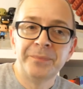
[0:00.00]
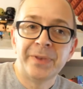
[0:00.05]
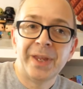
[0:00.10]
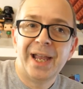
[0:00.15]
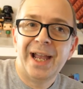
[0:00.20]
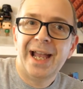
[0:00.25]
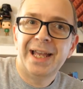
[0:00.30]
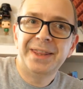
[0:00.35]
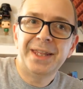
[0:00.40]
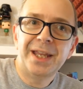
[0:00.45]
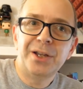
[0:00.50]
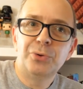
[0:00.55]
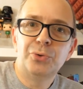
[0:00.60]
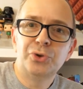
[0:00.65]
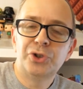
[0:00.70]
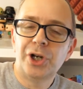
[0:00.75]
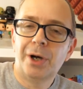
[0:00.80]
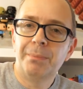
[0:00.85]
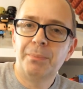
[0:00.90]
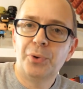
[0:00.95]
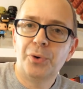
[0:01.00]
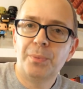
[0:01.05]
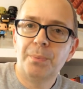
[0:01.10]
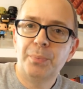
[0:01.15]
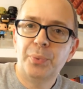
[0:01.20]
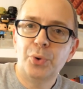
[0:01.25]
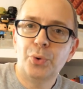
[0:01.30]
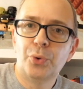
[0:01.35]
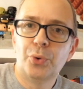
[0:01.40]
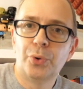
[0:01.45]
and they all jump on
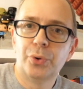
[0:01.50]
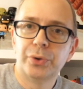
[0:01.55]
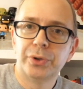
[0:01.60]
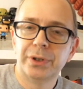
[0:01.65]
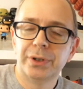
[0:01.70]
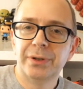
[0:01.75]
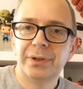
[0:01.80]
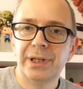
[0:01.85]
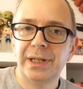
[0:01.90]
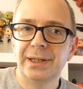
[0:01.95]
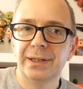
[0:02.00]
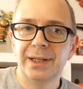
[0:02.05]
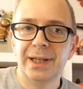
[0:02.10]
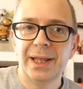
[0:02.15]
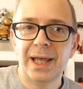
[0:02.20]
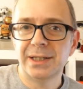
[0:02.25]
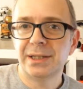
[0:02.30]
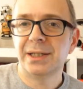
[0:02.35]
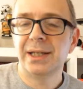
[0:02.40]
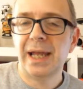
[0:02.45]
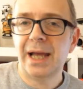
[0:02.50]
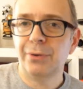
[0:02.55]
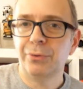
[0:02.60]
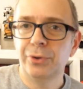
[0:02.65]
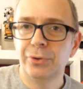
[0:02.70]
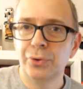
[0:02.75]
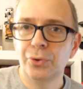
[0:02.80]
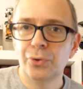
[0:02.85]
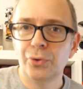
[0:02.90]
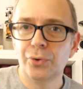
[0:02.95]
board and think that that's now
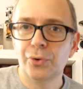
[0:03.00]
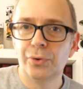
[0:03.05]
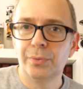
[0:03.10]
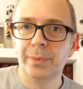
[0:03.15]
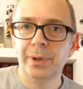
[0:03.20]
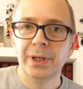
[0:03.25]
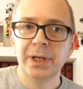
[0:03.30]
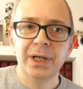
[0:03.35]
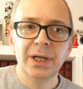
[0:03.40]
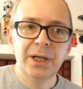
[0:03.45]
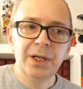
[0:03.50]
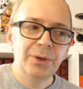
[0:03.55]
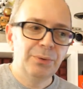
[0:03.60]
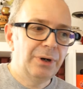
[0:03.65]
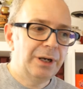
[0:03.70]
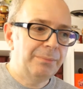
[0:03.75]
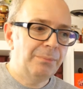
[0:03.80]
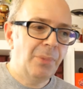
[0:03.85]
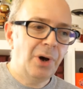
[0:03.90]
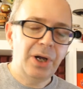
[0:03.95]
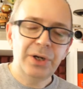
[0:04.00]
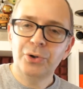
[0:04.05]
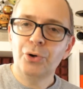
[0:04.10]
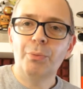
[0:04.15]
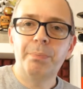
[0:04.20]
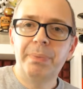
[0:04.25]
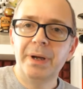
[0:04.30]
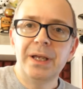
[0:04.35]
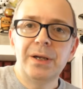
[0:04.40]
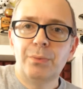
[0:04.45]
the norm. Well, it might
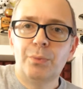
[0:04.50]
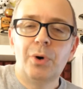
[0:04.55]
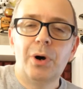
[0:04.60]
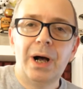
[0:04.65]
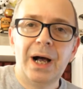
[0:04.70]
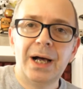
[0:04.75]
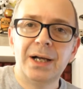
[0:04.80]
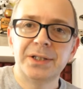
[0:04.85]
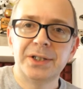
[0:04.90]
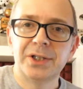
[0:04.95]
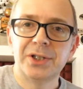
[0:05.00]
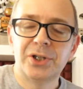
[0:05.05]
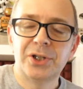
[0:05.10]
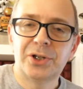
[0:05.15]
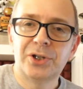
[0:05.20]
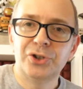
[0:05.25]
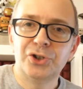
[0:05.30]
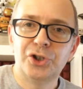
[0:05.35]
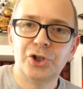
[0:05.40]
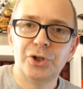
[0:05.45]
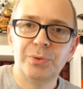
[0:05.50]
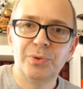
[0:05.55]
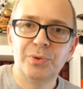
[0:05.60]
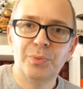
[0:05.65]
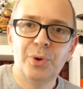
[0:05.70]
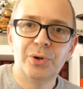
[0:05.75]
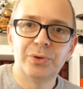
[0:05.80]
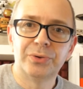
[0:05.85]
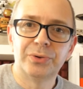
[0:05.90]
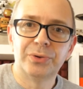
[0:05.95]
not be what us as the consumer
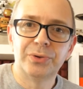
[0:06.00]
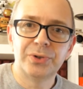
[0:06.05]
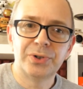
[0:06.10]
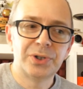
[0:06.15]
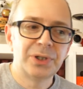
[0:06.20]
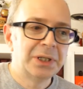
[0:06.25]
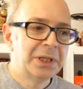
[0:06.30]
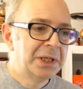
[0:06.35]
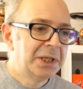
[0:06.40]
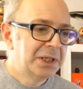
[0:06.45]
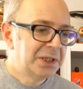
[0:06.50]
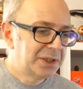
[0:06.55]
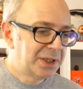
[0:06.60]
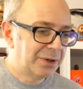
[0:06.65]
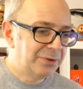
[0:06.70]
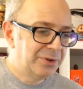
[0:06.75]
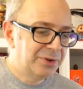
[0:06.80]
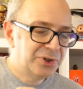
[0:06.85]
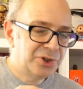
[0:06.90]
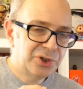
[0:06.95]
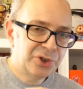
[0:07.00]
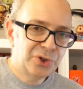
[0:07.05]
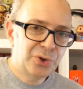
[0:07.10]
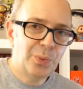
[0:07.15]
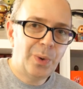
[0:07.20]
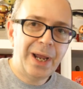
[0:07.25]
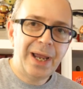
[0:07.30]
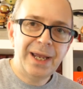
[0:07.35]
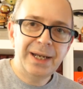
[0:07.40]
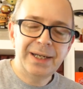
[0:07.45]
wants. So the
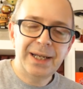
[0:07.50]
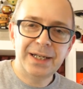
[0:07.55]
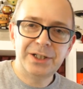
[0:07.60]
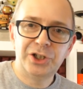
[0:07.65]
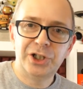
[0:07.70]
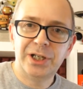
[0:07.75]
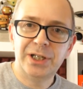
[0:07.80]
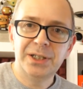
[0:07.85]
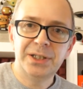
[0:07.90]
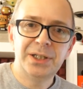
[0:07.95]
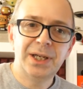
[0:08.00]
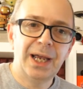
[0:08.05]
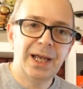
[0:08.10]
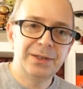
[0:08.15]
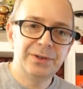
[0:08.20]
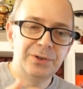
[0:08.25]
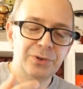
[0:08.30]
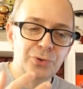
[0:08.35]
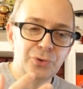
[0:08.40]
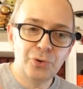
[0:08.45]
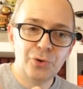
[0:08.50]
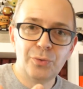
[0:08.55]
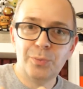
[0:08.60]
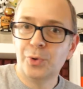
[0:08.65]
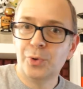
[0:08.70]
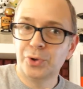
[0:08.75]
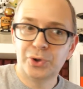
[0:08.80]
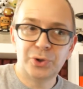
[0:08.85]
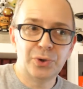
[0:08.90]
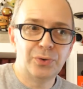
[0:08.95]
squared edges and the
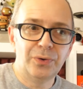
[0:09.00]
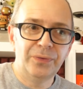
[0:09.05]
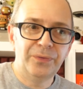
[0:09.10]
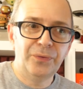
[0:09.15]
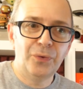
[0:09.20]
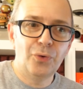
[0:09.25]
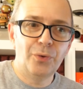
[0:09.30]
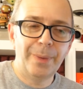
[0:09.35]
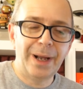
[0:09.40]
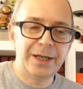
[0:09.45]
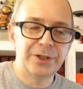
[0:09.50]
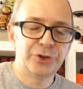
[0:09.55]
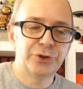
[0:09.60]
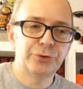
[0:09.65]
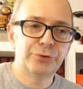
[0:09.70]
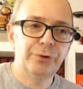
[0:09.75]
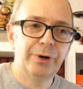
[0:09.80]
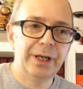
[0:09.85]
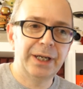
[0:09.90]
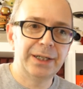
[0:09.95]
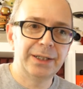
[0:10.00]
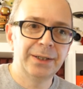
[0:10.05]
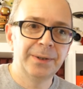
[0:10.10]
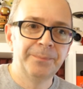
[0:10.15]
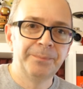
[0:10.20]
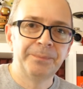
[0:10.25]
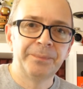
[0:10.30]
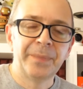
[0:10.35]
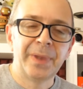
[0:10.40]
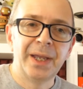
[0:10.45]
normal sort of format screen
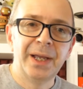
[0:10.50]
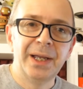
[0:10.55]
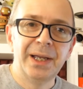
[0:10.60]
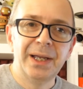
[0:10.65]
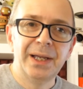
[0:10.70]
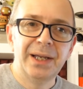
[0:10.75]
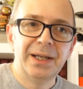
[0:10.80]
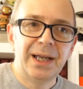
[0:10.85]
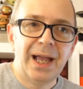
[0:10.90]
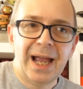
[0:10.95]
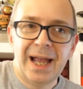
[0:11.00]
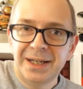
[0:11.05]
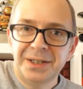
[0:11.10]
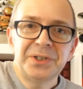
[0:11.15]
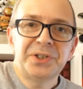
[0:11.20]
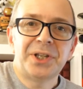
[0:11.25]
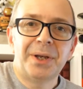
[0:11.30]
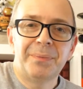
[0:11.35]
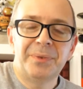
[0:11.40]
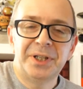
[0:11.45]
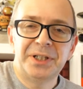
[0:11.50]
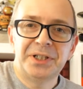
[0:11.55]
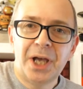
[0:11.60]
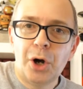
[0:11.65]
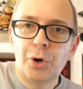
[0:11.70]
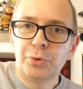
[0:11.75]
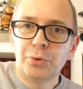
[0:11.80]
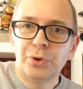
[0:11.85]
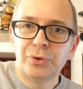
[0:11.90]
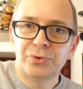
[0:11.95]
and something to
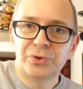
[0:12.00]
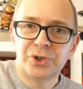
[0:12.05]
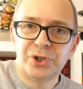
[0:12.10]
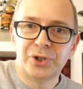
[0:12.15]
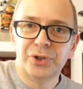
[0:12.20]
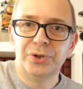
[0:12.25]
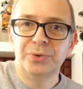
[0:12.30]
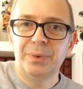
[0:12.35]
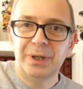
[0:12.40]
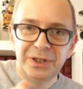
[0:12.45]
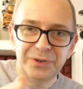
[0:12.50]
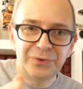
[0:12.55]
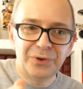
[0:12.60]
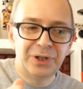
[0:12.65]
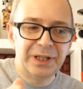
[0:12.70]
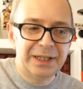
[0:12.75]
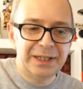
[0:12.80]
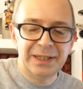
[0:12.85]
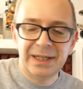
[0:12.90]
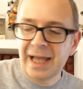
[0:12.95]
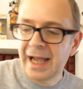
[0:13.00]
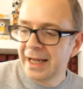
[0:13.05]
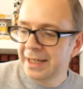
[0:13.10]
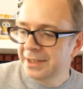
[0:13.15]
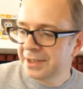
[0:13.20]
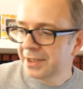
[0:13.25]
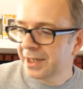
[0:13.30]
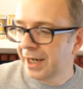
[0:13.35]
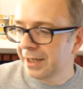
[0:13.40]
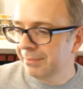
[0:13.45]
hold on to when you've got it in
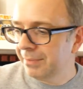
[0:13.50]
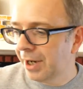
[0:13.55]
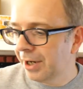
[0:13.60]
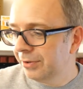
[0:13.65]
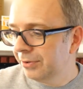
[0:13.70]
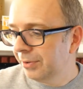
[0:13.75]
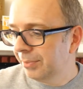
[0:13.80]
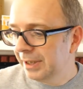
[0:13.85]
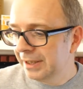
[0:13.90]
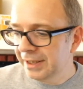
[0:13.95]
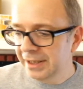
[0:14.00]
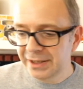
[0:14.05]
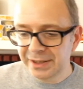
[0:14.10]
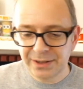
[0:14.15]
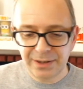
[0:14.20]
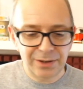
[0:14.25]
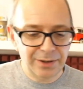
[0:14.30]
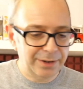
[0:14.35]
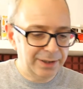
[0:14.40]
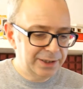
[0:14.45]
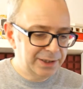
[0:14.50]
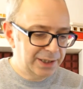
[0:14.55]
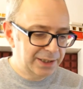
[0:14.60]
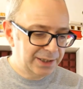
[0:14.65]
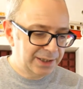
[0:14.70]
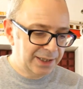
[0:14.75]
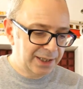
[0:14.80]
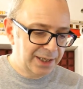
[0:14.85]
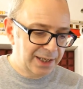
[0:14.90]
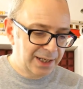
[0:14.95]
landscape mode. I mean, this, look, this
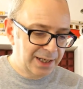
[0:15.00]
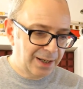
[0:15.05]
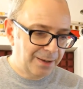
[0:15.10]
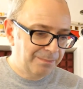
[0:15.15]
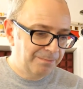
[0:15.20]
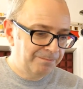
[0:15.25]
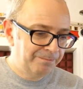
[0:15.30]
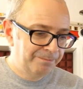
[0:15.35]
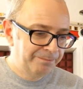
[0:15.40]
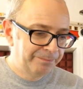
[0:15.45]
is the um,